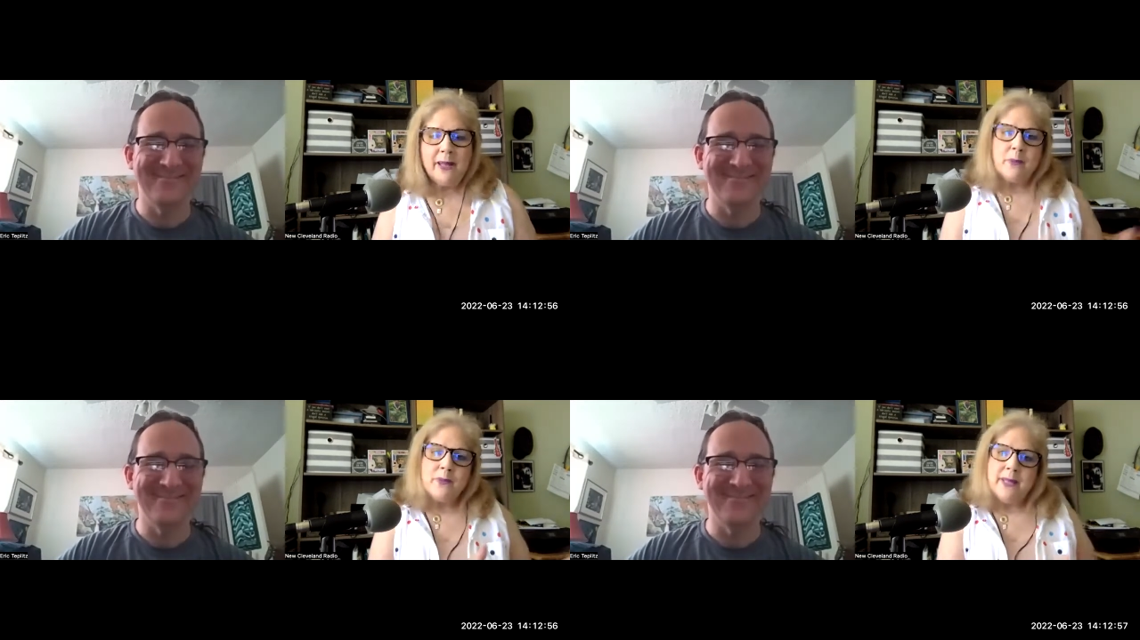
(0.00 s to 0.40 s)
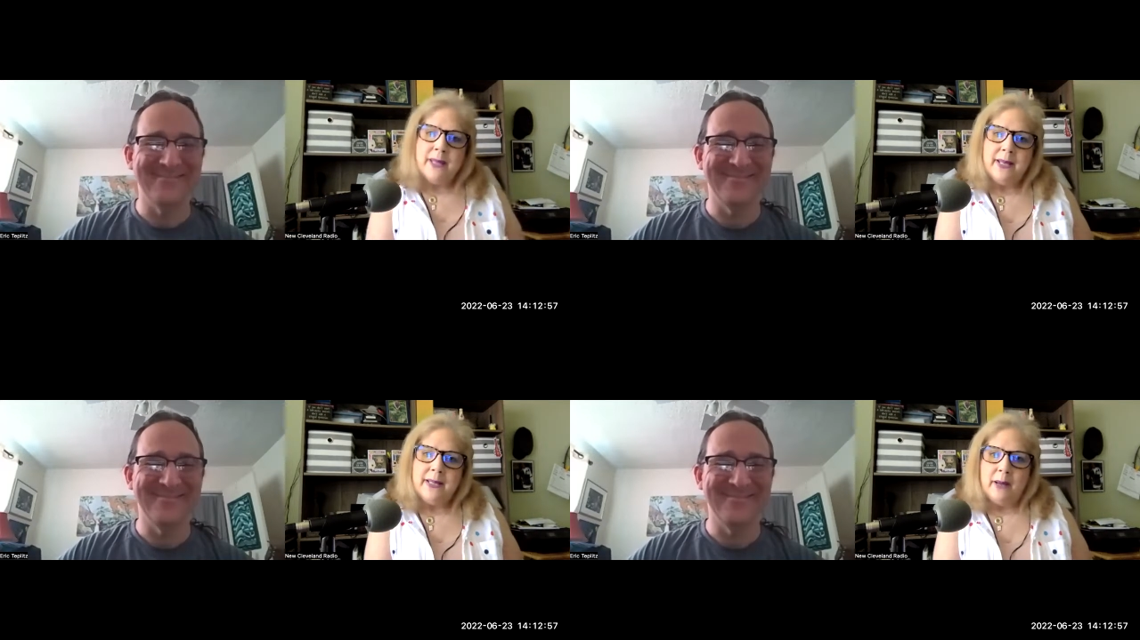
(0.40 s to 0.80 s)
Speaker 1: like I was
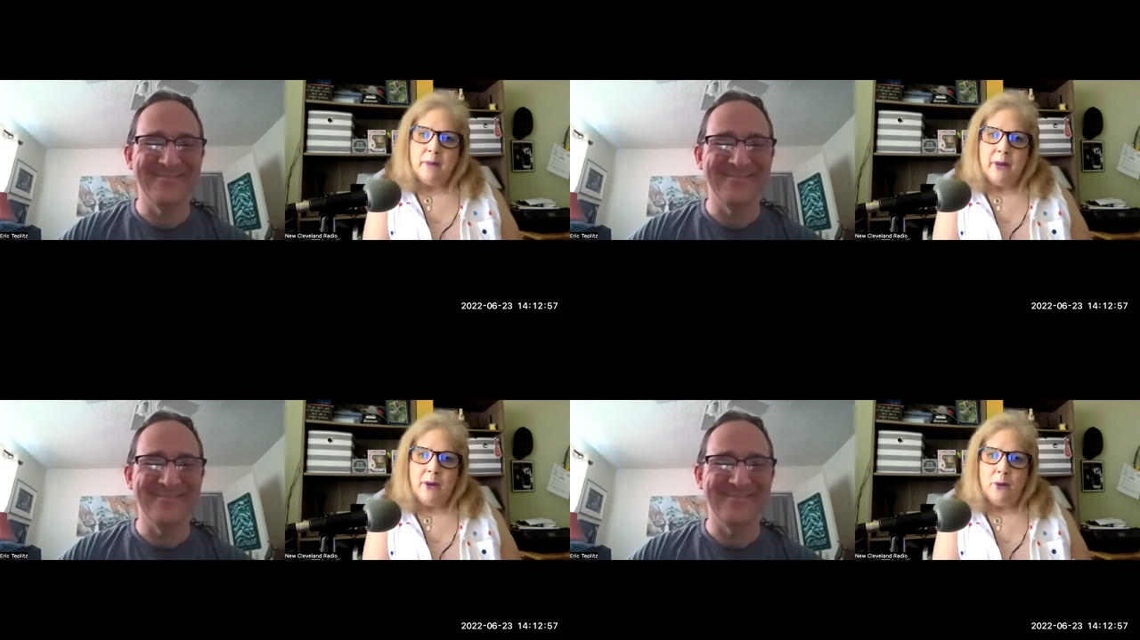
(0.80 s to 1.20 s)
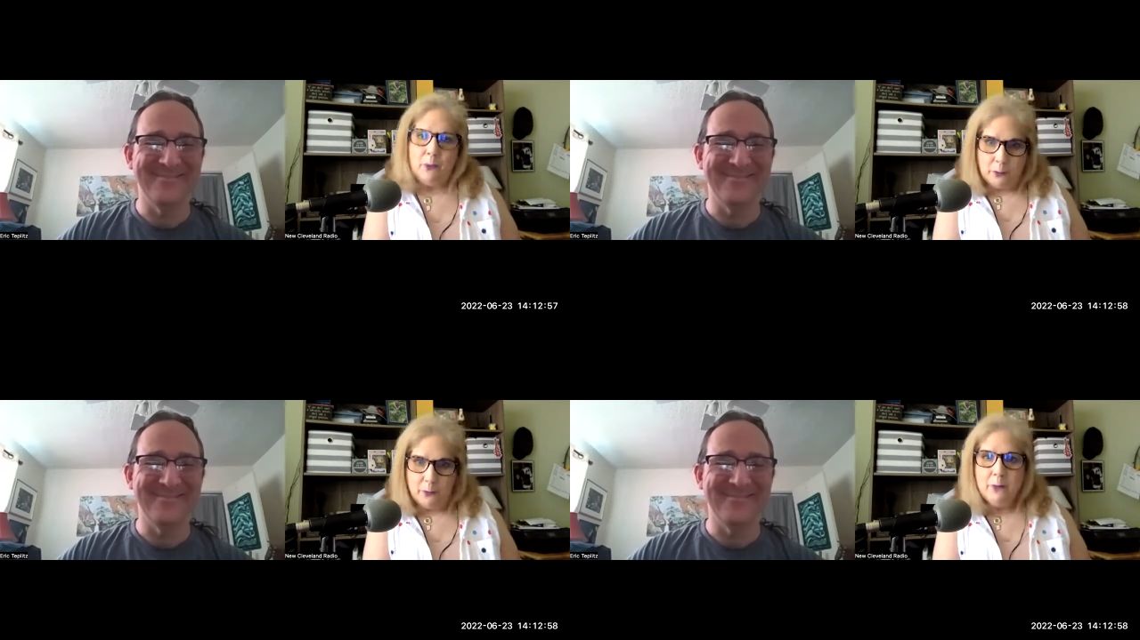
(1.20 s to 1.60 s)
letting down my
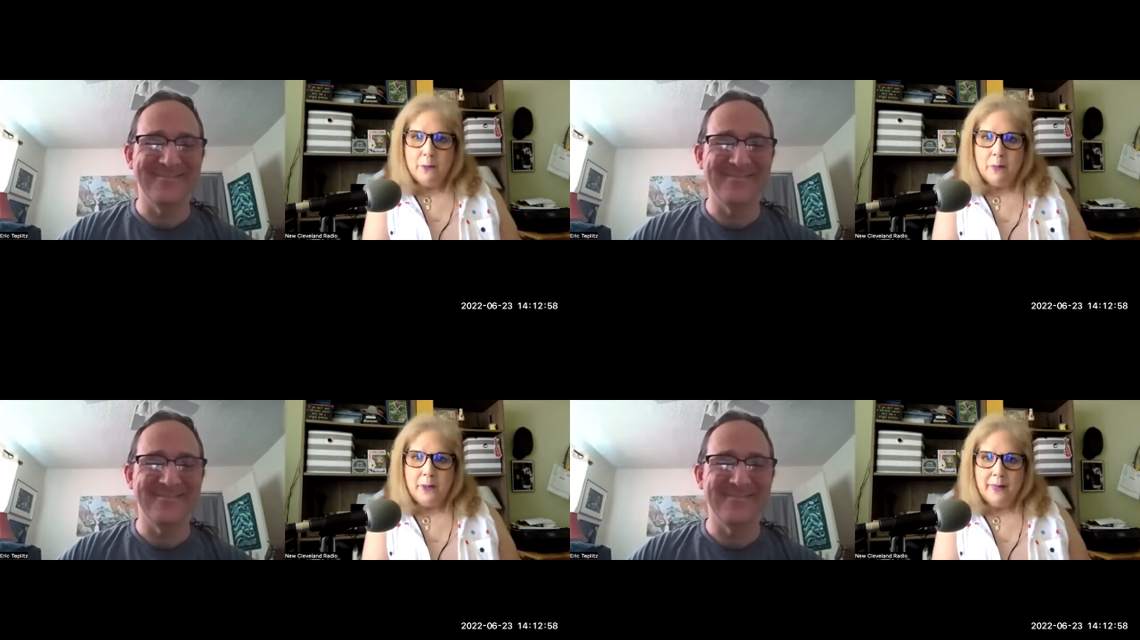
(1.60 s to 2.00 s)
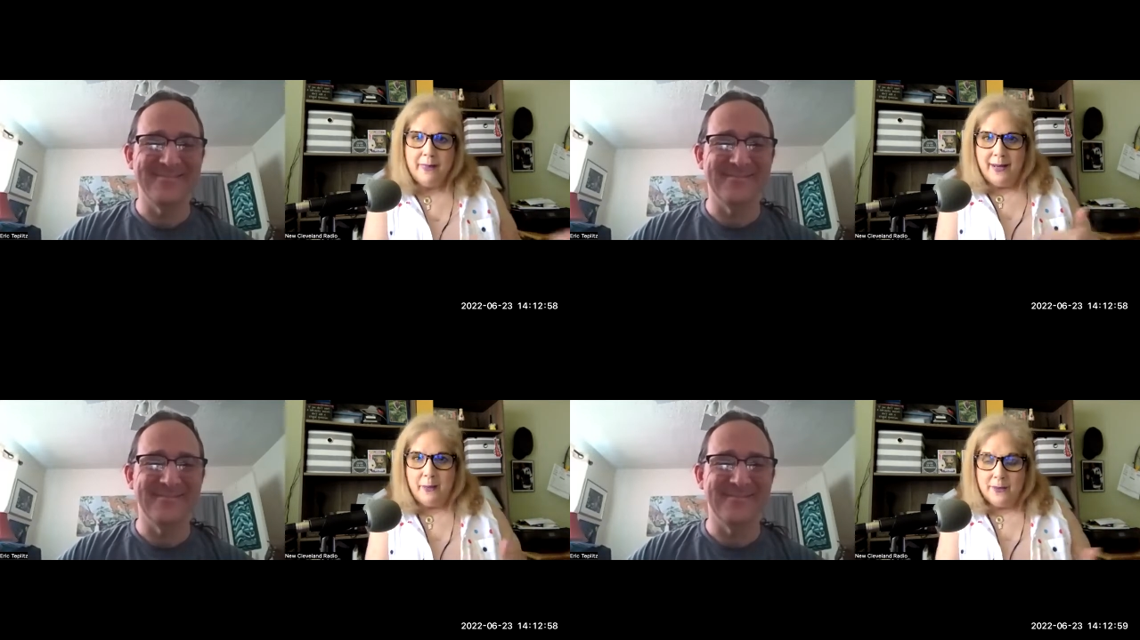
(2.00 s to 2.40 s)
whole group
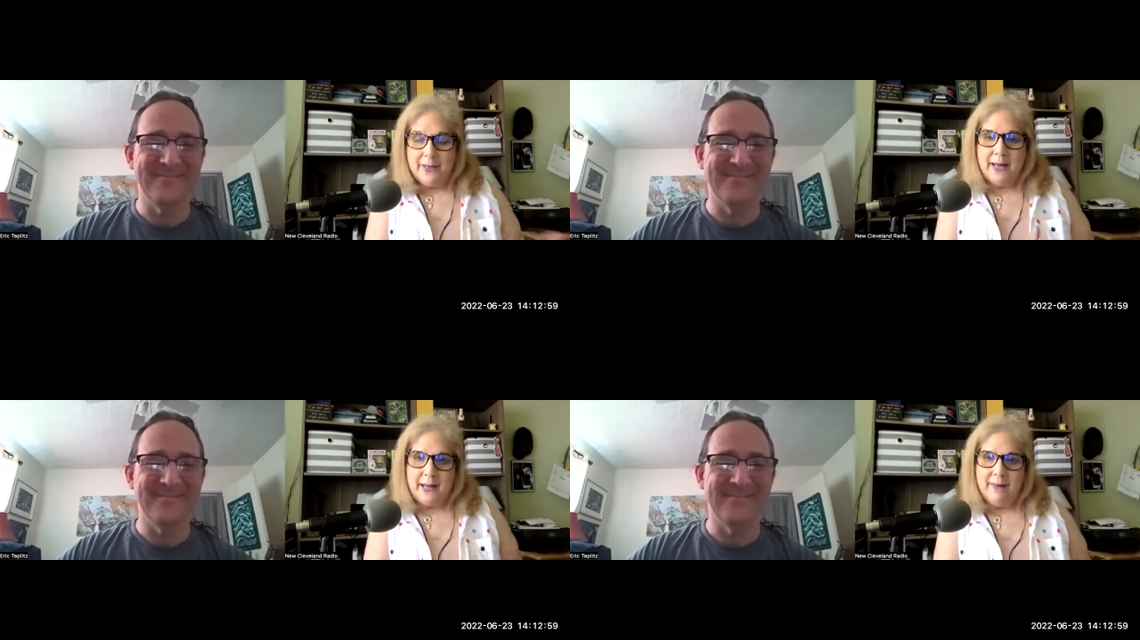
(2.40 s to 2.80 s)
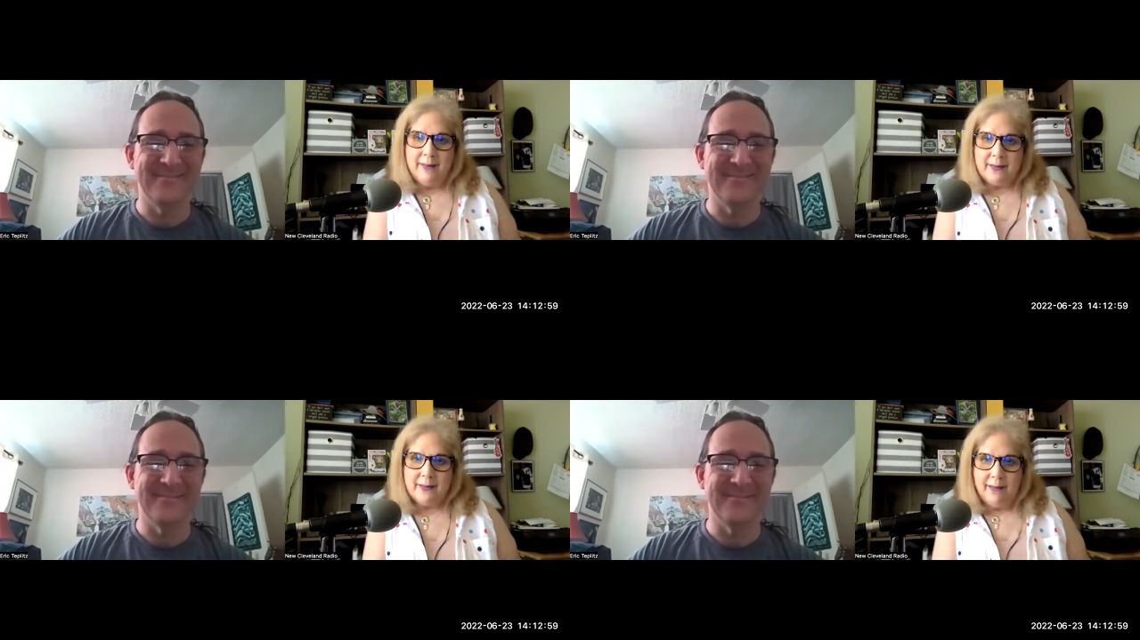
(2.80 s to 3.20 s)
that I was
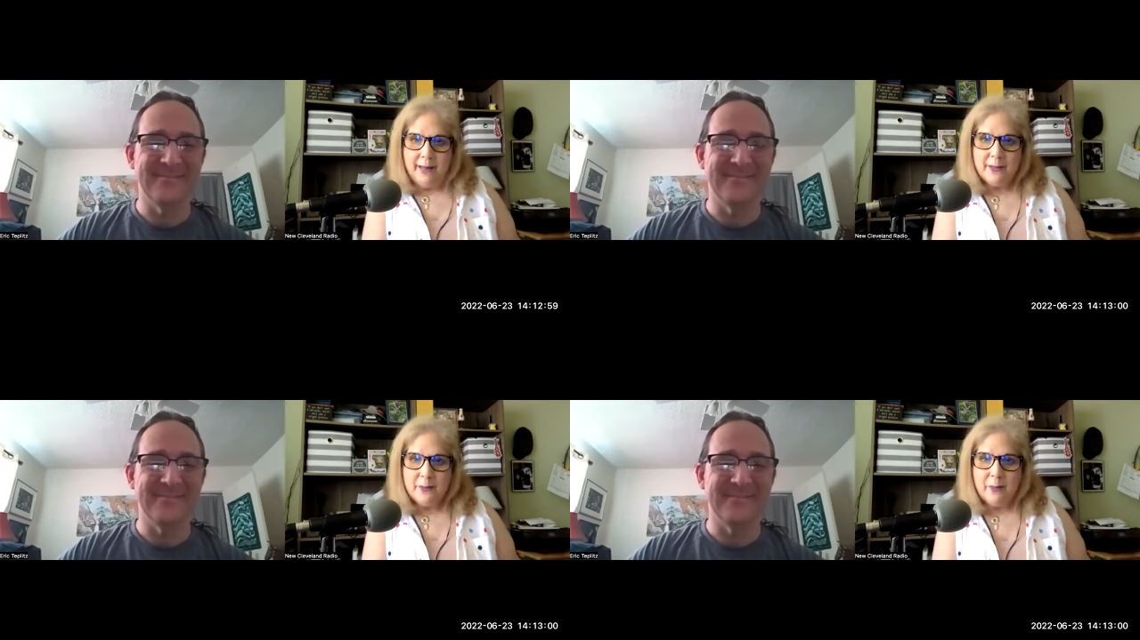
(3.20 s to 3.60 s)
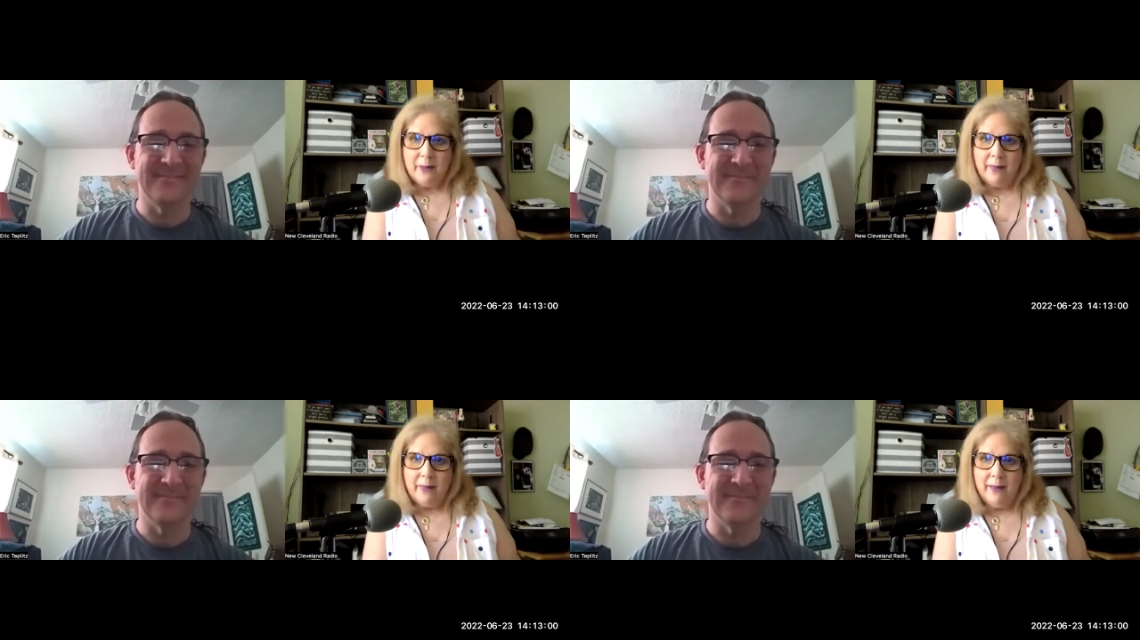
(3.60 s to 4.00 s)
taking this class
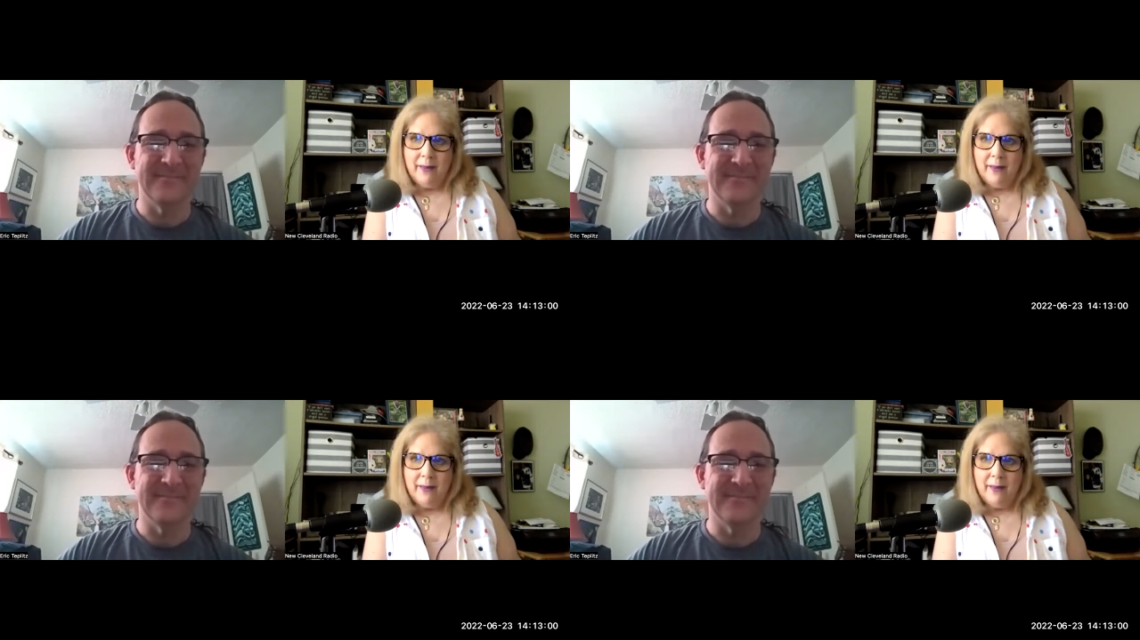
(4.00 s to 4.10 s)
with.